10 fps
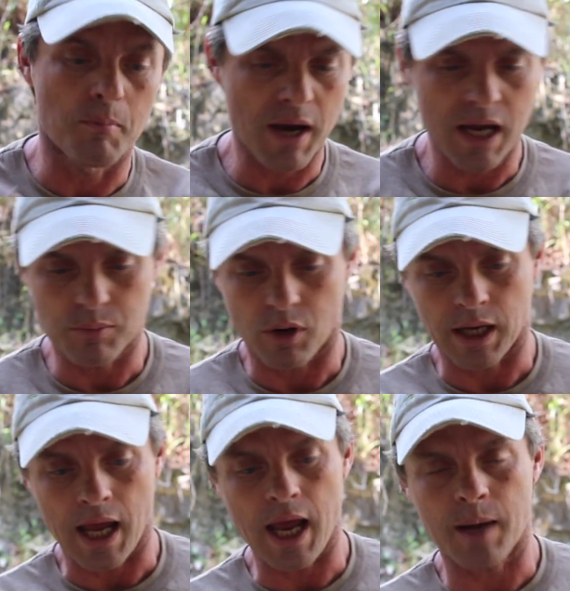made by
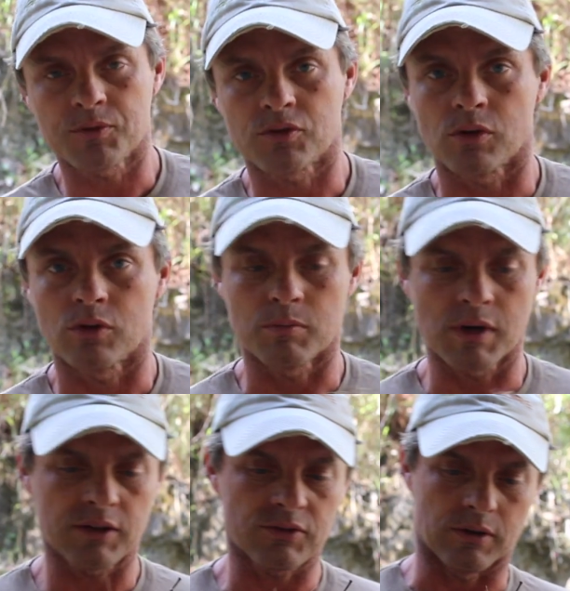an absolute
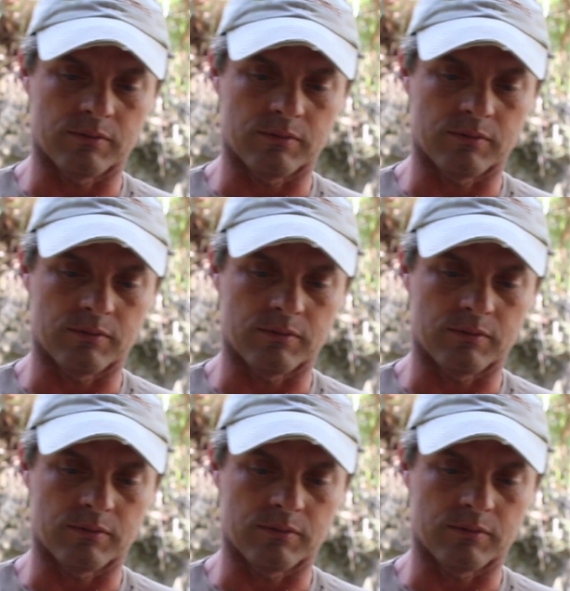master.